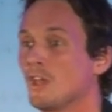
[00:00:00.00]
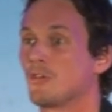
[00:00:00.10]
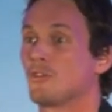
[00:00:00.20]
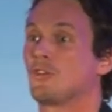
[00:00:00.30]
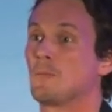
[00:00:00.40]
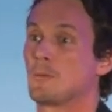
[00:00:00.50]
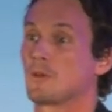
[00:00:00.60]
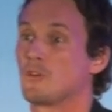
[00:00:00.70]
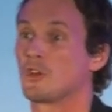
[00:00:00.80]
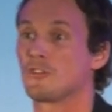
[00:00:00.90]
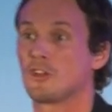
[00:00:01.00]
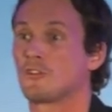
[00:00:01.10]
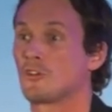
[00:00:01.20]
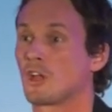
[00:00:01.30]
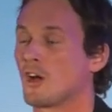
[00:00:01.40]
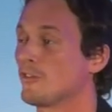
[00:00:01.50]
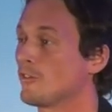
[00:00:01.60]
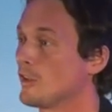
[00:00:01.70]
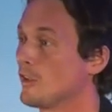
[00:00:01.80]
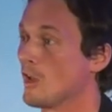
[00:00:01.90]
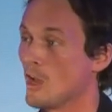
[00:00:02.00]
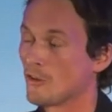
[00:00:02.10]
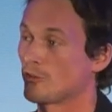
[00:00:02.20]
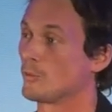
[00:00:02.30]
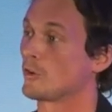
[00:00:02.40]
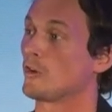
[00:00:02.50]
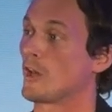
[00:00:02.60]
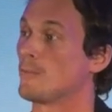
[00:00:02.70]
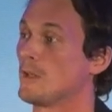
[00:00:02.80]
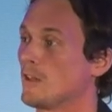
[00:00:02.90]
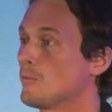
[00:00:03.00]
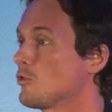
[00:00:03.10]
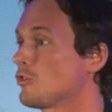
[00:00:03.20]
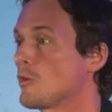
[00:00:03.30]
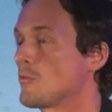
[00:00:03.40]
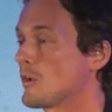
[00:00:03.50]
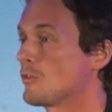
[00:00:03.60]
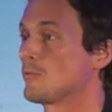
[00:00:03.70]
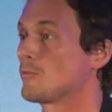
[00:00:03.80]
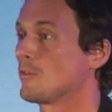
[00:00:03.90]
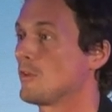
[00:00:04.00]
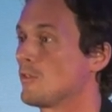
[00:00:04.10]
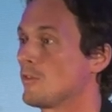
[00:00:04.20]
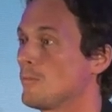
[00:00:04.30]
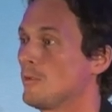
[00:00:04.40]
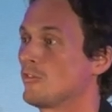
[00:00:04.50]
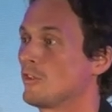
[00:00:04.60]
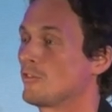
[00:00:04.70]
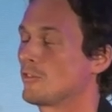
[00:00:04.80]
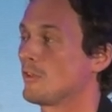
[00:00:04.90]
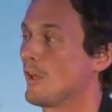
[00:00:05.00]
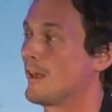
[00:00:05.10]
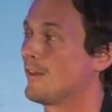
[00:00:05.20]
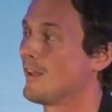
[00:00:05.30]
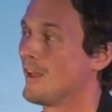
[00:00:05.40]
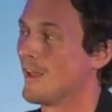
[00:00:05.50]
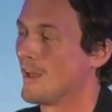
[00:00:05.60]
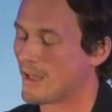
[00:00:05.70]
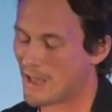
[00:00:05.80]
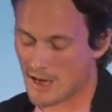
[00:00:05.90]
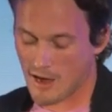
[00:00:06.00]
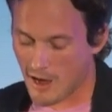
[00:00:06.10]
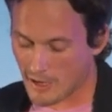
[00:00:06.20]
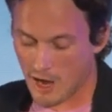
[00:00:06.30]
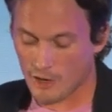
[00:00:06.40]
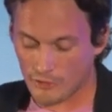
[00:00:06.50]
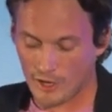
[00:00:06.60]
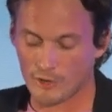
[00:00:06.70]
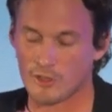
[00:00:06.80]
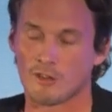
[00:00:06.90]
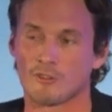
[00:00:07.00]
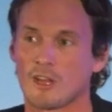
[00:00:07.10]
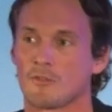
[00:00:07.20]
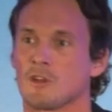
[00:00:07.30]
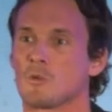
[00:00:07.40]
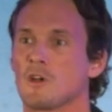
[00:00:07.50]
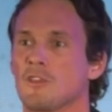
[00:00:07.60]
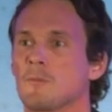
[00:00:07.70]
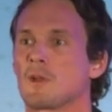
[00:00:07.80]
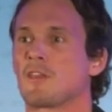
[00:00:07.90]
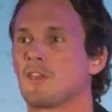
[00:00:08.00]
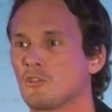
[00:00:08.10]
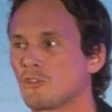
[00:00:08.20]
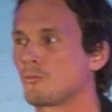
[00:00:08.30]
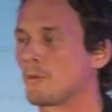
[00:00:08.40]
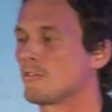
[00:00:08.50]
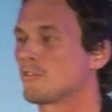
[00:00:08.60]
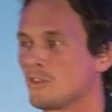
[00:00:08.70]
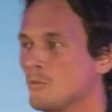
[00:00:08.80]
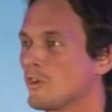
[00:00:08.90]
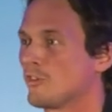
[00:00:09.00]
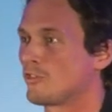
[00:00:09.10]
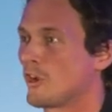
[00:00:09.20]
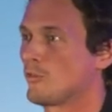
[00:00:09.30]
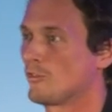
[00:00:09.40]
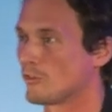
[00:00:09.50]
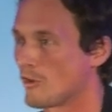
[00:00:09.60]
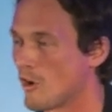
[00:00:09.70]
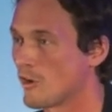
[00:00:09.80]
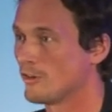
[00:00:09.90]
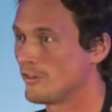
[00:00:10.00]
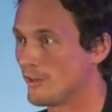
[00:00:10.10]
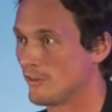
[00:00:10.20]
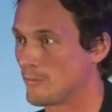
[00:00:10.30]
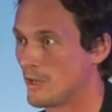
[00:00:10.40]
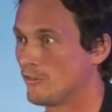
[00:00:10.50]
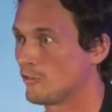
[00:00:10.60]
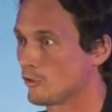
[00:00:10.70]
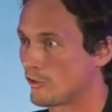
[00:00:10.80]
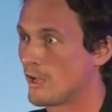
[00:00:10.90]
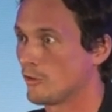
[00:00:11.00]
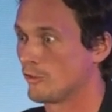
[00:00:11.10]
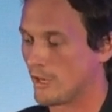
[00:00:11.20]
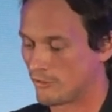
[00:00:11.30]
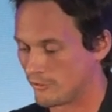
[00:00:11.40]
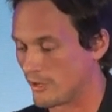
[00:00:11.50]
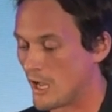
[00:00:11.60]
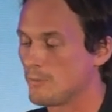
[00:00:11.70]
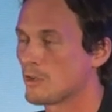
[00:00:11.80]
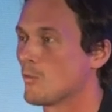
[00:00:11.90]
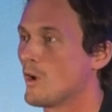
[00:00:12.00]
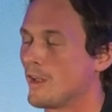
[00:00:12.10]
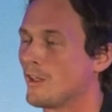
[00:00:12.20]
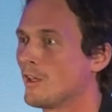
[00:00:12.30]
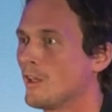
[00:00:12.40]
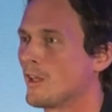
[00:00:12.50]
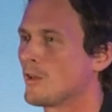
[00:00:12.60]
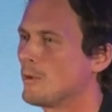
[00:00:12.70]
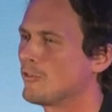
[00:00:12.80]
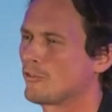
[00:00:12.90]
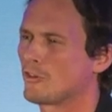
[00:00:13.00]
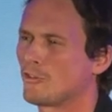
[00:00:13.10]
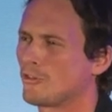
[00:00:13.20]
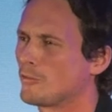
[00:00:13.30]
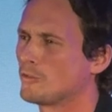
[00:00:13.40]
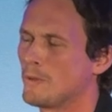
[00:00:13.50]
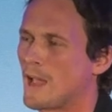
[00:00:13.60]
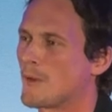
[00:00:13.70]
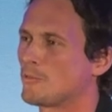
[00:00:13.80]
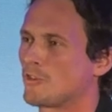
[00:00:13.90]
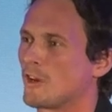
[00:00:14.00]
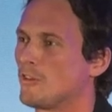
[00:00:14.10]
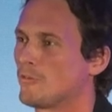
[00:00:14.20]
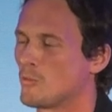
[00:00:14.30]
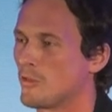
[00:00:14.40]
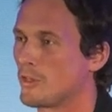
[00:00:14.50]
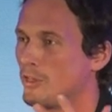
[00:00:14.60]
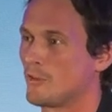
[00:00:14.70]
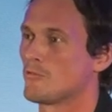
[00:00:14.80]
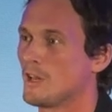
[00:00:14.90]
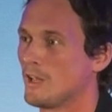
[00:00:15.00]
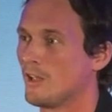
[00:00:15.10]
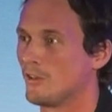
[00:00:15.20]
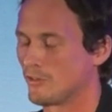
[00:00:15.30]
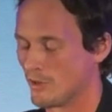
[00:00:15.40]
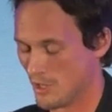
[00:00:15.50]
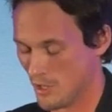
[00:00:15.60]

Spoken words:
50 people are volunteer tour guides, and some will go down and meet them and show them around the business. And again, I can't tell you that it's definitely worth it, but I think just spiritually what it shows is on a day-to-day basis, you're sat at your desk typing away, and business can so often be abstracted from what the thing really is.